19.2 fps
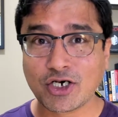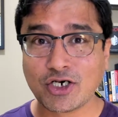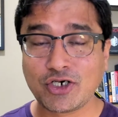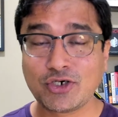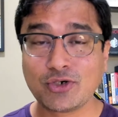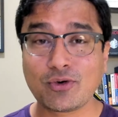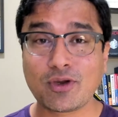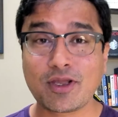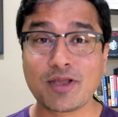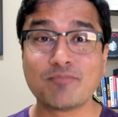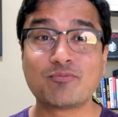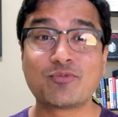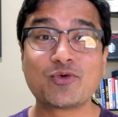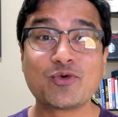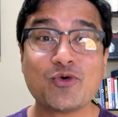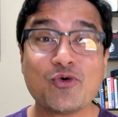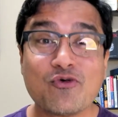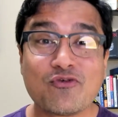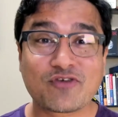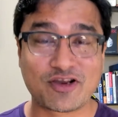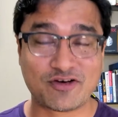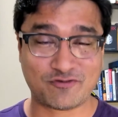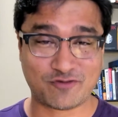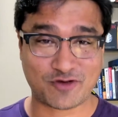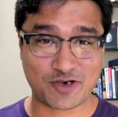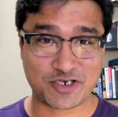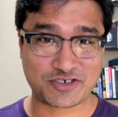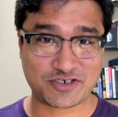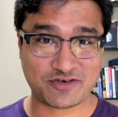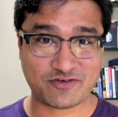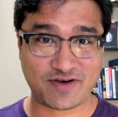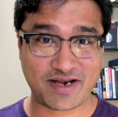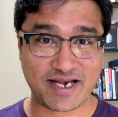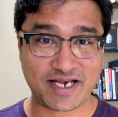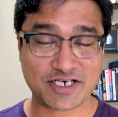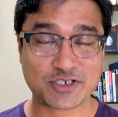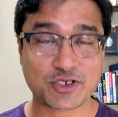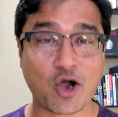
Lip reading: to improve conversion rates